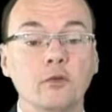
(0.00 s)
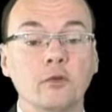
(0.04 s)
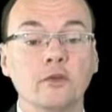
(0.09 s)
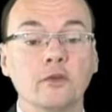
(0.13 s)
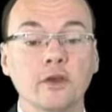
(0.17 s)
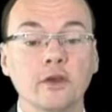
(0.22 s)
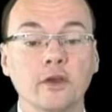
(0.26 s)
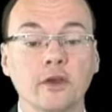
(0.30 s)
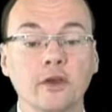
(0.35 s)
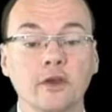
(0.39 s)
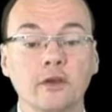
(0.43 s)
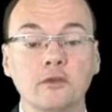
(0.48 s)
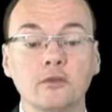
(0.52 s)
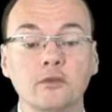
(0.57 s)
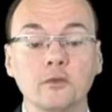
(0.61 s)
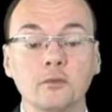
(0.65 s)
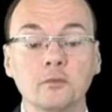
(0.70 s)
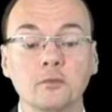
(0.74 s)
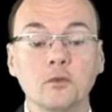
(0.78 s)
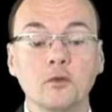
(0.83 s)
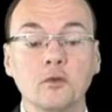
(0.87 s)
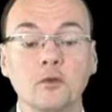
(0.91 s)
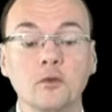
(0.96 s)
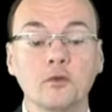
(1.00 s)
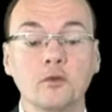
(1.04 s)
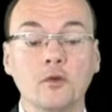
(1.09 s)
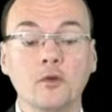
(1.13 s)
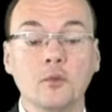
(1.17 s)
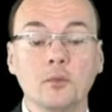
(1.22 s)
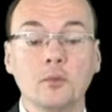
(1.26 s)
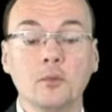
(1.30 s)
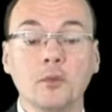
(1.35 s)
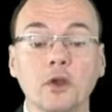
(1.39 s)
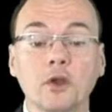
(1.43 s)
research
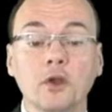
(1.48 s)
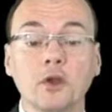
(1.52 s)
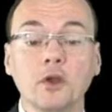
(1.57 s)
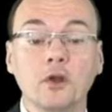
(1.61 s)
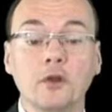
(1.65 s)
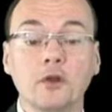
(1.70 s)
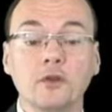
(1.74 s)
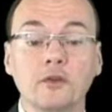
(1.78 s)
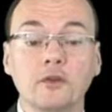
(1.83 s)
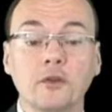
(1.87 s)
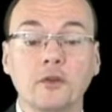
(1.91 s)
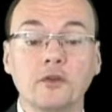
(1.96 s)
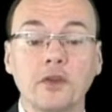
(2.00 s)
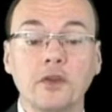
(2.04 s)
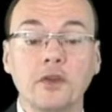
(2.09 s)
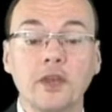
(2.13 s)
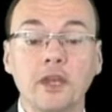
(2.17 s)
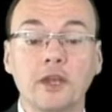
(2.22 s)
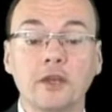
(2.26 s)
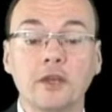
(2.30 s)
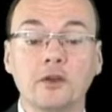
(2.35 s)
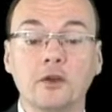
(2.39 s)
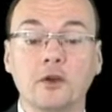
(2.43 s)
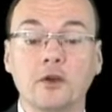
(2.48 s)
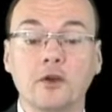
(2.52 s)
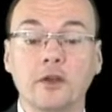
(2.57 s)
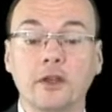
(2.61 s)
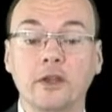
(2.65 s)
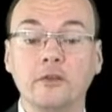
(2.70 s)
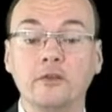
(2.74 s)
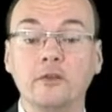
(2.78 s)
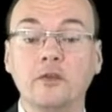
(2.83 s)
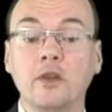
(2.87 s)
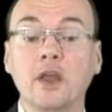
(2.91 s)
from Constantini and
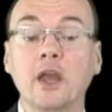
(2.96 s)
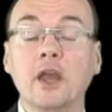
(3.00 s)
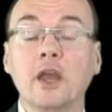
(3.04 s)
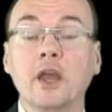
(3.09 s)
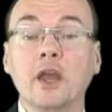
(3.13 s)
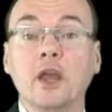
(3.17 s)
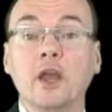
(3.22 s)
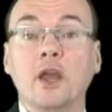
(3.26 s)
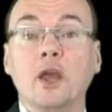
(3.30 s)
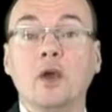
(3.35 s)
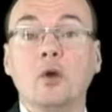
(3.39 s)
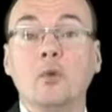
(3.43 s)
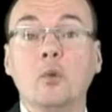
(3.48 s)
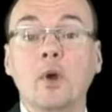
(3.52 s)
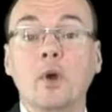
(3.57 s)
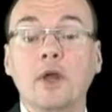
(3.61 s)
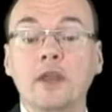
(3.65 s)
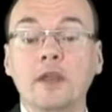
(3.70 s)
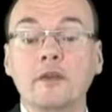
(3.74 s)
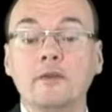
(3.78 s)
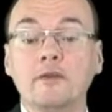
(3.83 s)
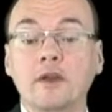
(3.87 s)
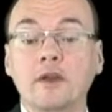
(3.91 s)
colleagues, where they